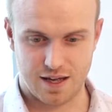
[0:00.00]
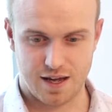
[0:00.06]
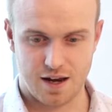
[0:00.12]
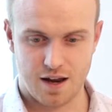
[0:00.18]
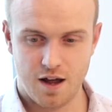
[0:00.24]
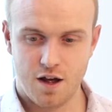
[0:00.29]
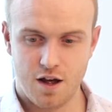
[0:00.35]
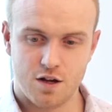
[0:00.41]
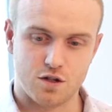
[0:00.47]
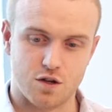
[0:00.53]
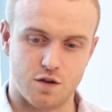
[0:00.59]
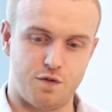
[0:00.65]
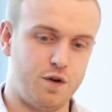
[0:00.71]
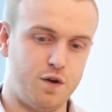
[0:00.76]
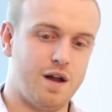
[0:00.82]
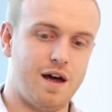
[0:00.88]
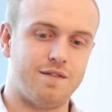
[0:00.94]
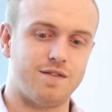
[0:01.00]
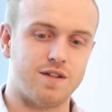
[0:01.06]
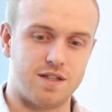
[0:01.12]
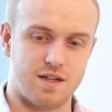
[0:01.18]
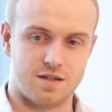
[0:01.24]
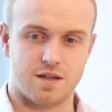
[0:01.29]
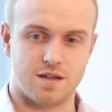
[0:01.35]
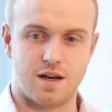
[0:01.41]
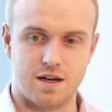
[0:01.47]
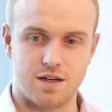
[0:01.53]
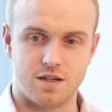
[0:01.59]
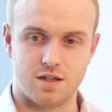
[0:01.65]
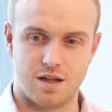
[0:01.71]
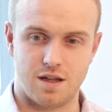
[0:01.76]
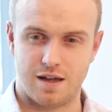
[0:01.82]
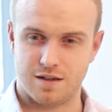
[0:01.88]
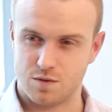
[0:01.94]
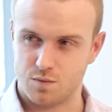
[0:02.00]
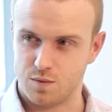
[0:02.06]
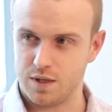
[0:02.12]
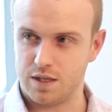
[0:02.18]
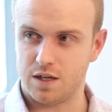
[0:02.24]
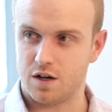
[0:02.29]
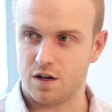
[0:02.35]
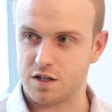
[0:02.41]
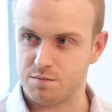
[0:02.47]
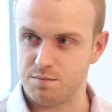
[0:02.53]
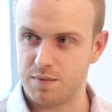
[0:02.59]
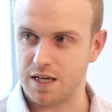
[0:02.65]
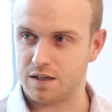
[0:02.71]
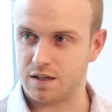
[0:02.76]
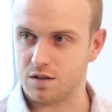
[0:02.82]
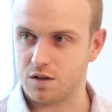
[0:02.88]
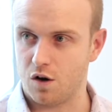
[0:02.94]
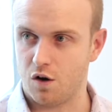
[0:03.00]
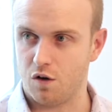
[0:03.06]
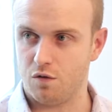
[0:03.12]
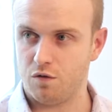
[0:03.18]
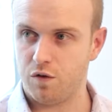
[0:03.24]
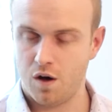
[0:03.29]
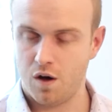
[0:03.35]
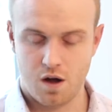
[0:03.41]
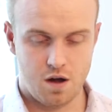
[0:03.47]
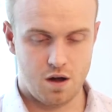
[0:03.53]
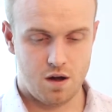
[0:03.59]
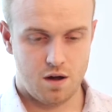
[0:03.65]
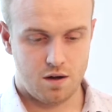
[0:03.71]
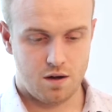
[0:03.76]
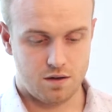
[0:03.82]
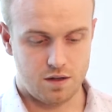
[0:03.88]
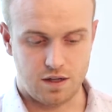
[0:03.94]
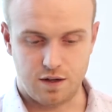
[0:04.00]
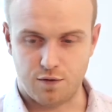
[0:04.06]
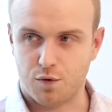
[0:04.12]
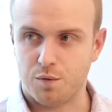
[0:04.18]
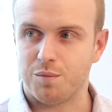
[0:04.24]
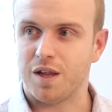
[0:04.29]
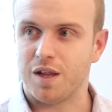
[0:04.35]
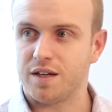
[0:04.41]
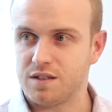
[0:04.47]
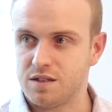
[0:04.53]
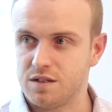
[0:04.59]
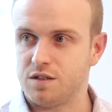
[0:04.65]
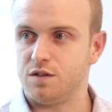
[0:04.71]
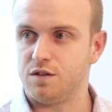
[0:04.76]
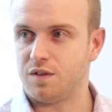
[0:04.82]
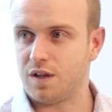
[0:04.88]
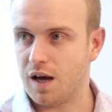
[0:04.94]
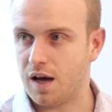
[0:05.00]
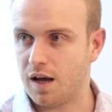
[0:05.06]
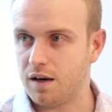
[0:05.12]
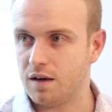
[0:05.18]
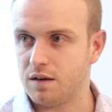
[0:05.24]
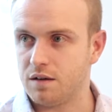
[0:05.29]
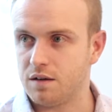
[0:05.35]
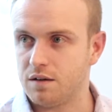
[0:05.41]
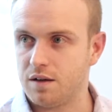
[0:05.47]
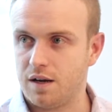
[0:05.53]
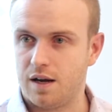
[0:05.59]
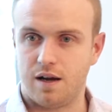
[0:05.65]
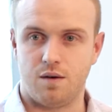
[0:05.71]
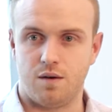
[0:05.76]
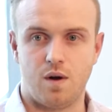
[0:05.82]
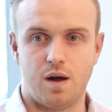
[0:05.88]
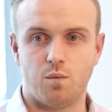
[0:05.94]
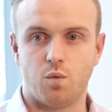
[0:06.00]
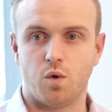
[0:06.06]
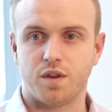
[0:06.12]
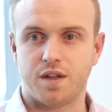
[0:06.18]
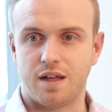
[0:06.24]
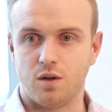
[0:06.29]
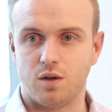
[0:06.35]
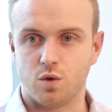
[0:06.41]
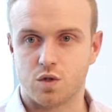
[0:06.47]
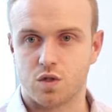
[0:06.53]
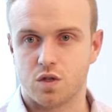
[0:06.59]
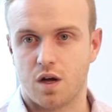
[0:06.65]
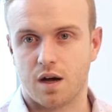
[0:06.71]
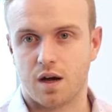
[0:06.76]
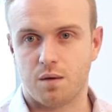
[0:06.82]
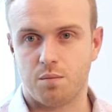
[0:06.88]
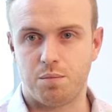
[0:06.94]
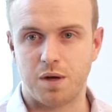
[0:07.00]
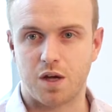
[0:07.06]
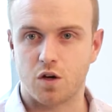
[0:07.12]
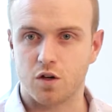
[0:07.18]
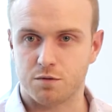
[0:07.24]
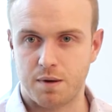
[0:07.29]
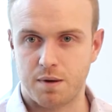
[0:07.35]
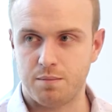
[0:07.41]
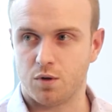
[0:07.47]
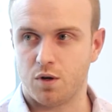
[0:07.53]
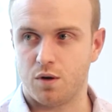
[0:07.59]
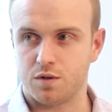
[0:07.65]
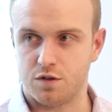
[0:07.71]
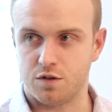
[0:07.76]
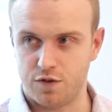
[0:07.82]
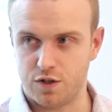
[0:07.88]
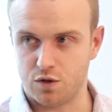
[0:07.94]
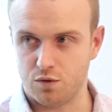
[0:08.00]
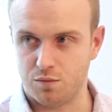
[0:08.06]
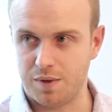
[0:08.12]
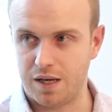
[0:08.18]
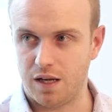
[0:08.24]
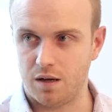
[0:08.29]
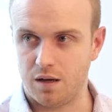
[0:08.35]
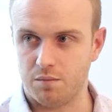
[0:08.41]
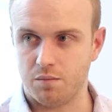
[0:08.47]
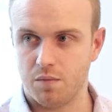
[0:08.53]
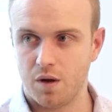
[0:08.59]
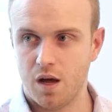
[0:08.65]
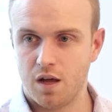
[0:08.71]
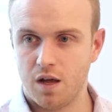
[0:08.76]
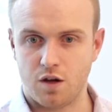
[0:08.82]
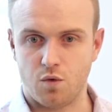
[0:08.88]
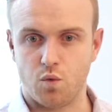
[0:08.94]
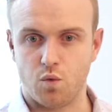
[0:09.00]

that. So for you to have a destination that has a really nice mix of the different places you've done and what that looks like, because people know it's a visual medium, they